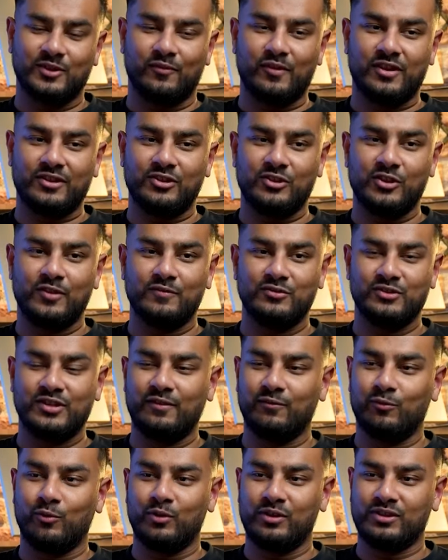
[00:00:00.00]
The fact that you even
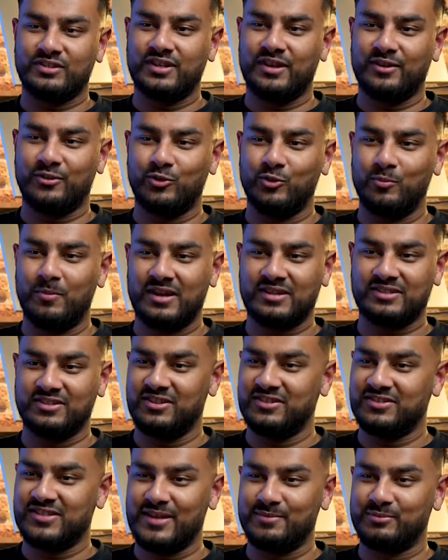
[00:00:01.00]
say Rolex, they had 2 bags
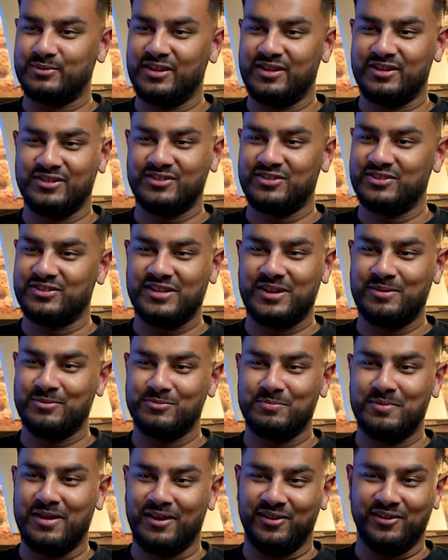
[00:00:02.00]
in the same sentence just
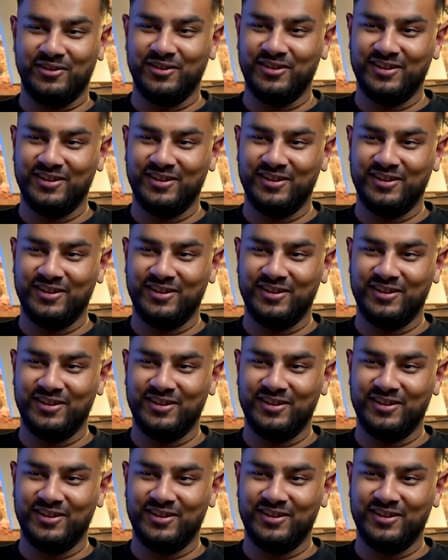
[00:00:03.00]
sounds mad.